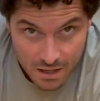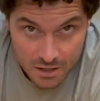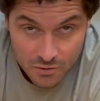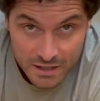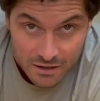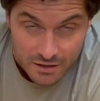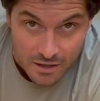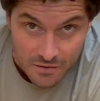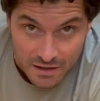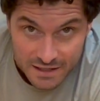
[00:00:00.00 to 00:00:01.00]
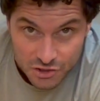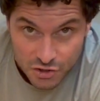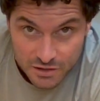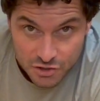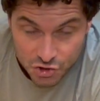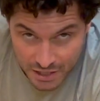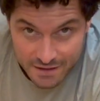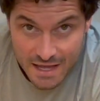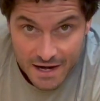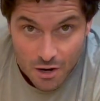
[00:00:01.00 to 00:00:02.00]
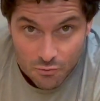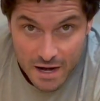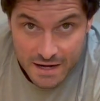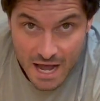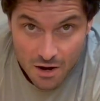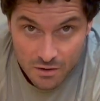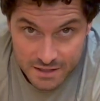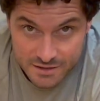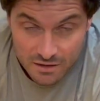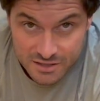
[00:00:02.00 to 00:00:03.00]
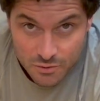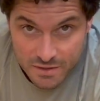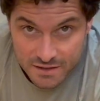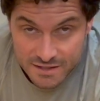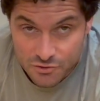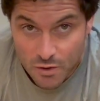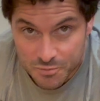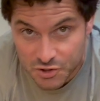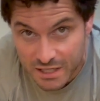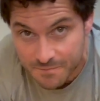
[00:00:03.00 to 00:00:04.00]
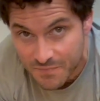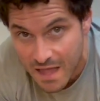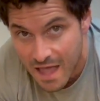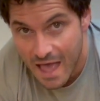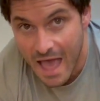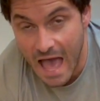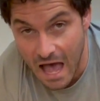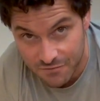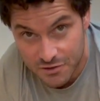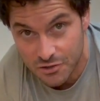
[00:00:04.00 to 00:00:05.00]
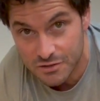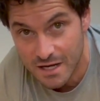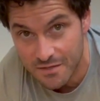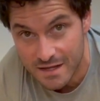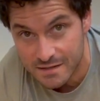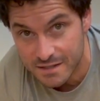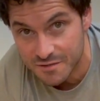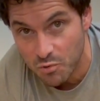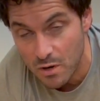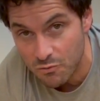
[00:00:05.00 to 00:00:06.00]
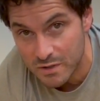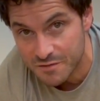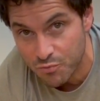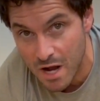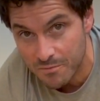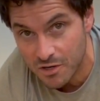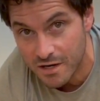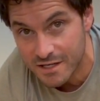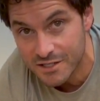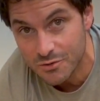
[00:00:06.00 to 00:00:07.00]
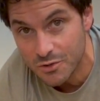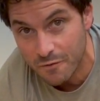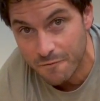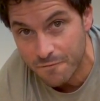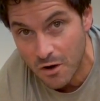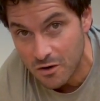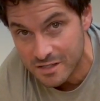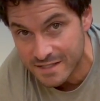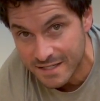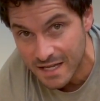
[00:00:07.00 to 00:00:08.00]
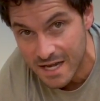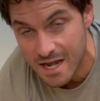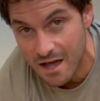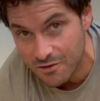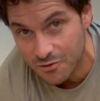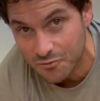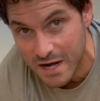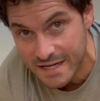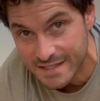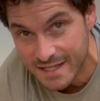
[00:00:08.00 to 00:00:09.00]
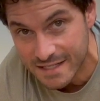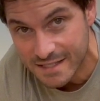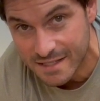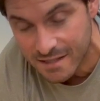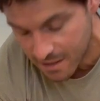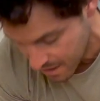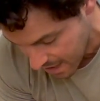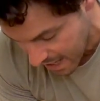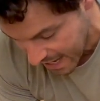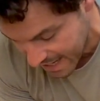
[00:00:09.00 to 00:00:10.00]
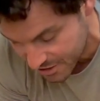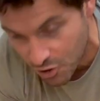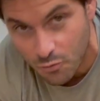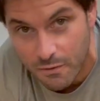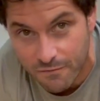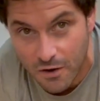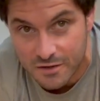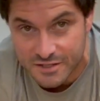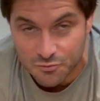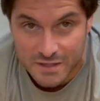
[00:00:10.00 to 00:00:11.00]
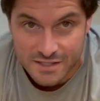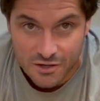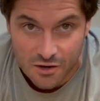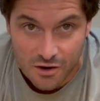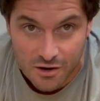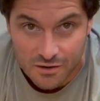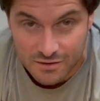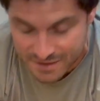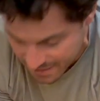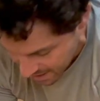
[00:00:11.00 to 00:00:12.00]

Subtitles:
You can click on the link to check that out right now. It's also in the description. After you're done that 6-point wrist prep, you're gonna do your first knuckle raises and your reverse wrist curls.